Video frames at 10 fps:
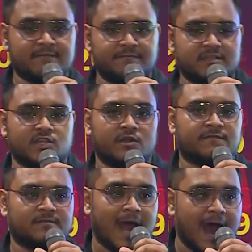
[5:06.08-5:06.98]
the vision
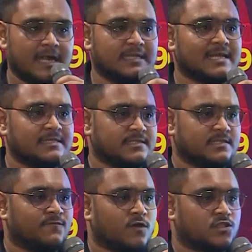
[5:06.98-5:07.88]
of our design
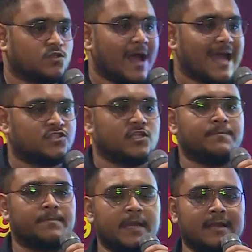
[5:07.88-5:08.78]
system was to actually
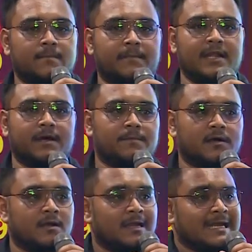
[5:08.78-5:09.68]
build up
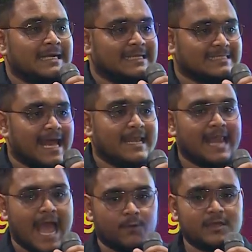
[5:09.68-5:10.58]
a design
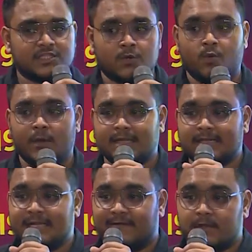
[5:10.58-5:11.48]
language where
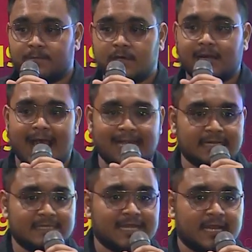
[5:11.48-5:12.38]
the developer and
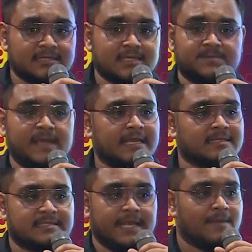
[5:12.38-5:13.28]
the designers are speaking
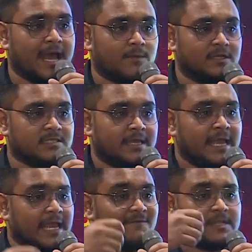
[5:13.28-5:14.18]
the same language.
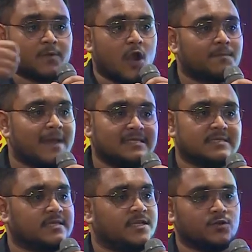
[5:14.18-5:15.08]
Even the product
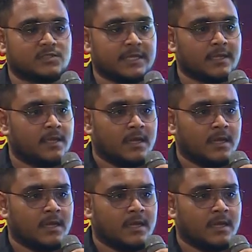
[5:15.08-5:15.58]
managers are using